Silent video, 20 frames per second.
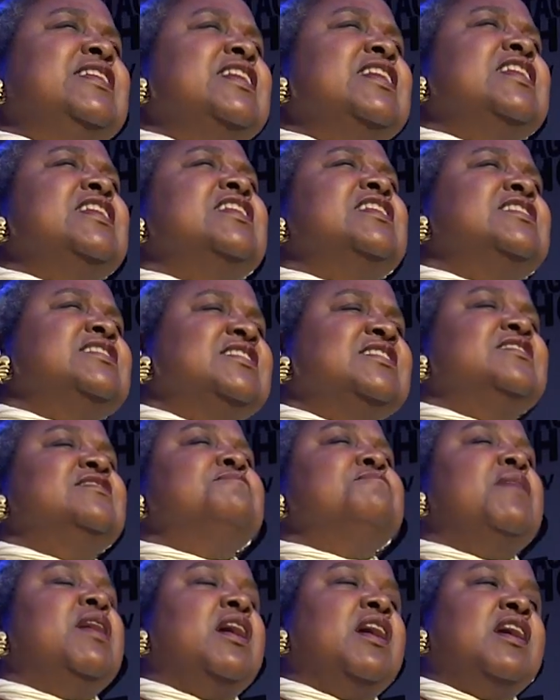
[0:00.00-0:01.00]

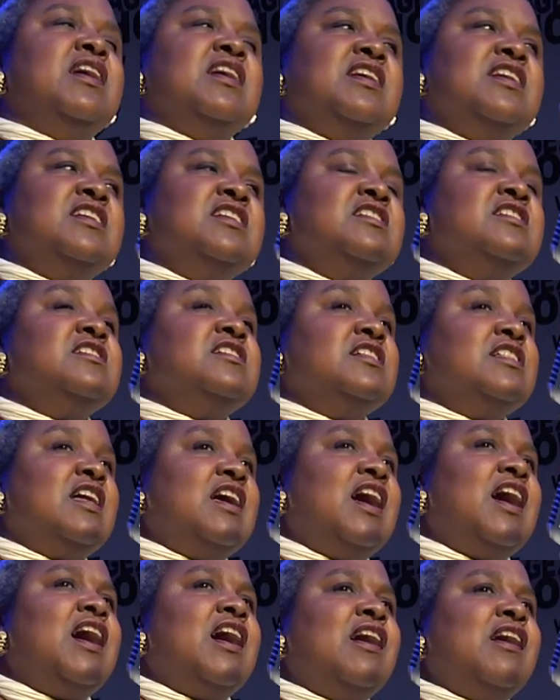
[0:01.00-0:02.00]
kiss may
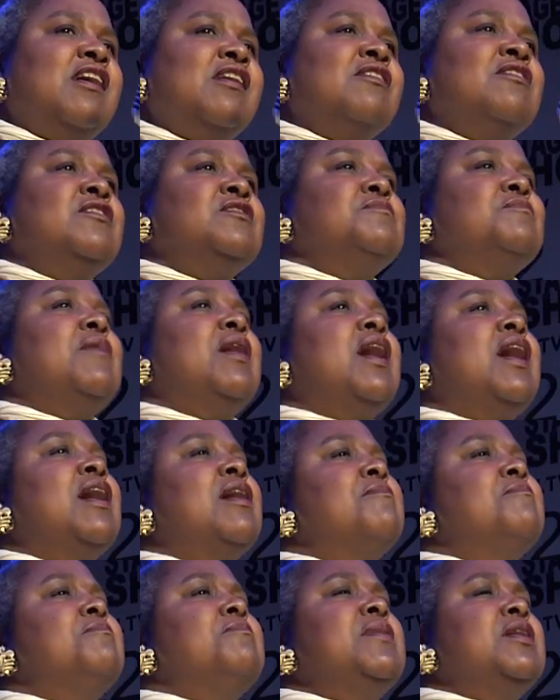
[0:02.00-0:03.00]
cloud my
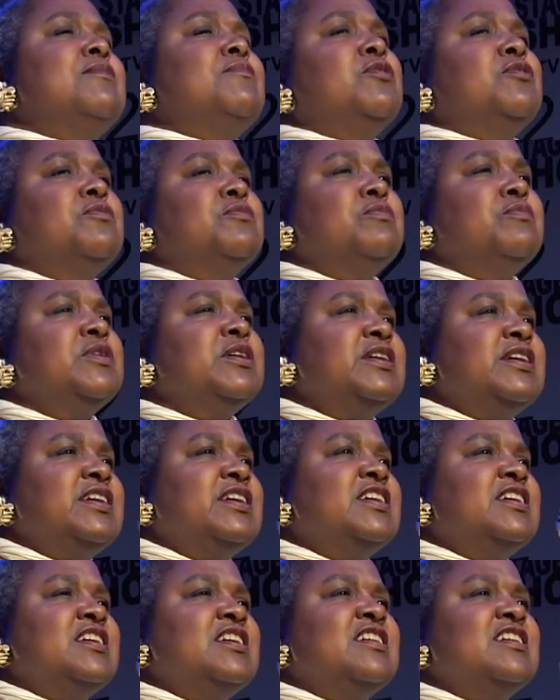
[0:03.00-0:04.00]

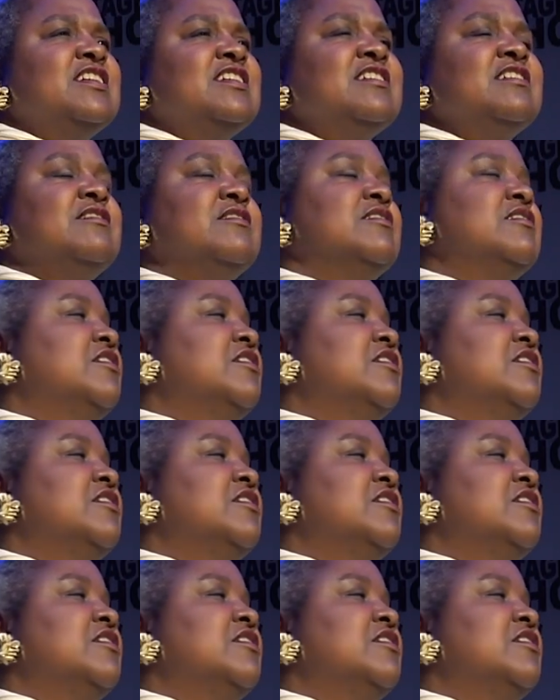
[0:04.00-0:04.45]
memory,